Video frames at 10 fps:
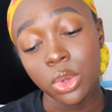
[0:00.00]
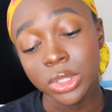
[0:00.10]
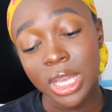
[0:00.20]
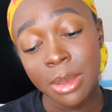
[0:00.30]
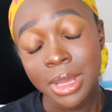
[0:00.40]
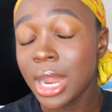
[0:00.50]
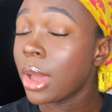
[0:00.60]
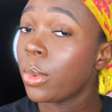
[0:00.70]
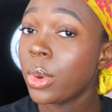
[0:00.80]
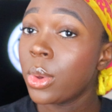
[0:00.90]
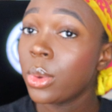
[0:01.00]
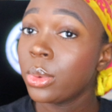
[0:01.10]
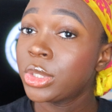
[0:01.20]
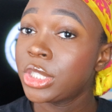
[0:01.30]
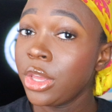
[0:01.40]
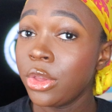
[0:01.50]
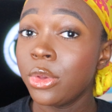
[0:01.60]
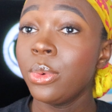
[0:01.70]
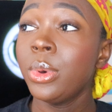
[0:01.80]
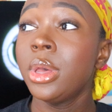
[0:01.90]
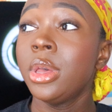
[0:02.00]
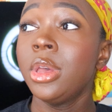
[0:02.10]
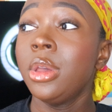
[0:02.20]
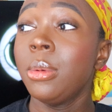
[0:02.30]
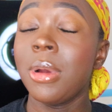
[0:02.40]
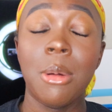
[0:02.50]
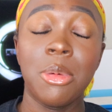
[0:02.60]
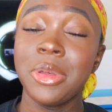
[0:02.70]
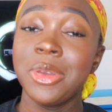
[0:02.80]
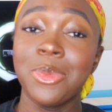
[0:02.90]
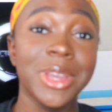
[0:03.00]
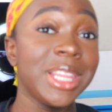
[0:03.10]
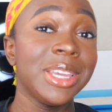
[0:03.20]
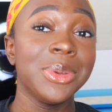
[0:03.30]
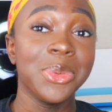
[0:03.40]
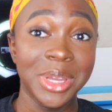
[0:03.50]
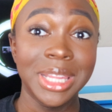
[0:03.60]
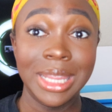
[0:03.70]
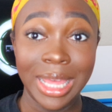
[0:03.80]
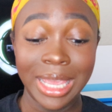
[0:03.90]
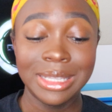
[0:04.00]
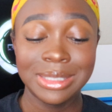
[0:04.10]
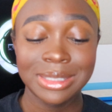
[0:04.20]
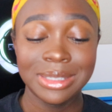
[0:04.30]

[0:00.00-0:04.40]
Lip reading: holds up, and I will see you probably really, really late